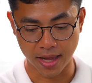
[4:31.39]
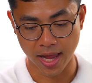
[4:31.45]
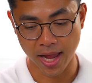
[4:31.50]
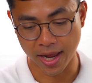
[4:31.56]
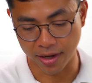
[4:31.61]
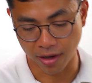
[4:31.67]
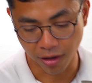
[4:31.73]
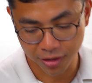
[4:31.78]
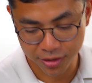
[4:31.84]

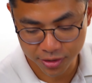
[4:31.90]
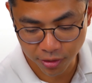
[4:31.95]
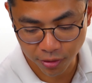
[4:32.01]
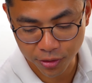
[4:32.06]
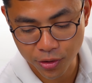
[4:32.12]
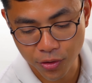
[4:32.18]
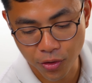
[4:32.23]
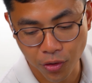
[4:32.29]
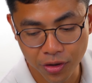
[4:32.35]
and also,
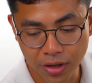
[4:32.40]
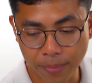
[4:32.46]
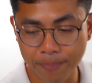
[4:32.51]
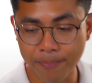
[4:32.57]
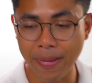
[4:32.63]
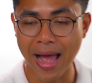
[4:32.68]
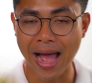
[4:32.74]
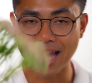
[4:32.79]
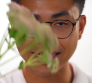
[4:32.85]
you know, the
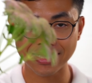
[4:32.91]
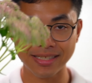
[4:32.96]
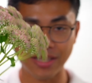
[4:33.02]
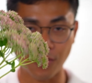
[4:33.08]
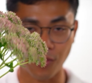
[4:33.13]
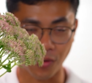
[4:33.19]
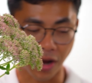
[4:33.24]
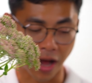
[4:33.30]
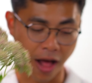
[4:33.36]

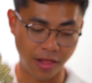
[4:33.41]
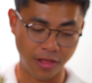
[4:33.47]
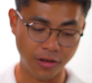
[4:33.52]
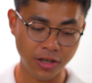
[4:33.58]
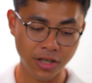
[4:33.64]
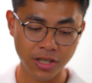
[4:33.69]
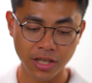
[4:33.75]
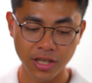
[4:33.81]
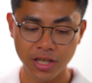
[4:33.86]
pastel
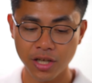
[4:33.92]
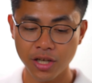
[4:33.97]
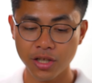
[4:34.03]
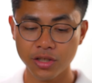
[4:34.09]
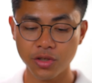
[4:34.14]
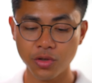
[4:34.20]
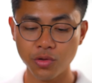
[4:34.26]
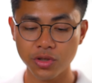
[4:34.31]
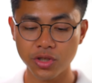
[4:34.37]
color
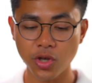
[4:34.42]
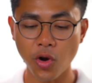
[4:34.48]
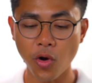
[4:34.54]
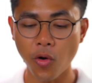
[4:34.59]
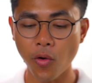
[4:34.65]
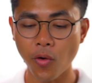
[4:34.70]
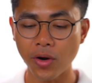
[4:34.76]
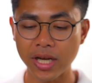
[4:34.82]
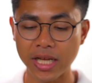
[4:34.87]
to
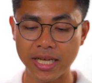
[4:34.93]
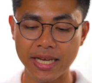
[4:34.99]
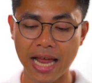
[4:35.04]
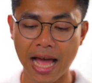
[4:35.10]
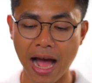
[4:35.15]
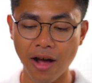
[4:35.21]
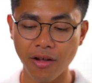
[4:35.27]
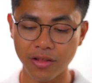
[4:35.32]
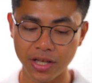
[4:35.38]
tone it
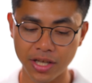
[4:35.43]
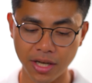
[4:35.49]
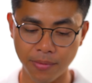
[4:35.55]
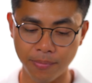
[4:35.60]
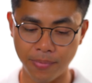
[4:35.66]
down a little